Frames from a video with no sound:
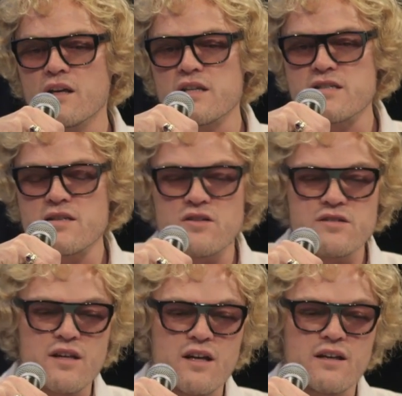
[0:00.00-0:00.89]

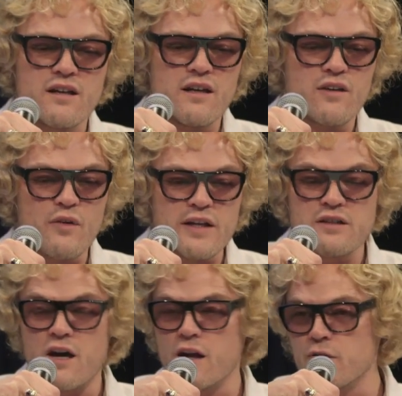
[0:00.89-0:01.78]
Christian's a
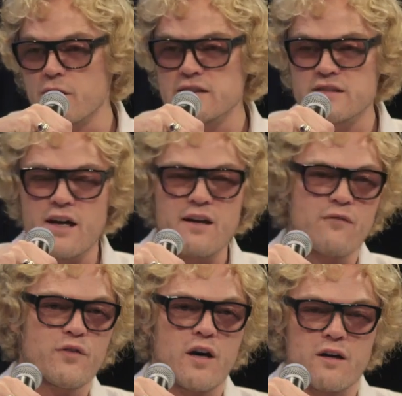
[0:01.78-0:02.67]
great colorist. I
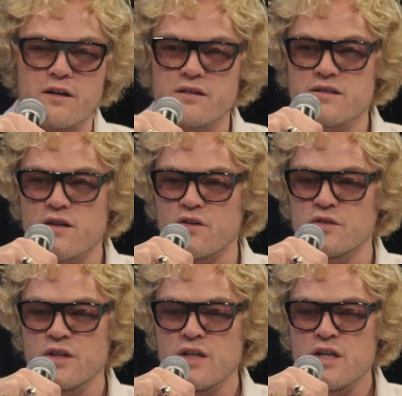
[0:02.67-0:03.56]
love color, so...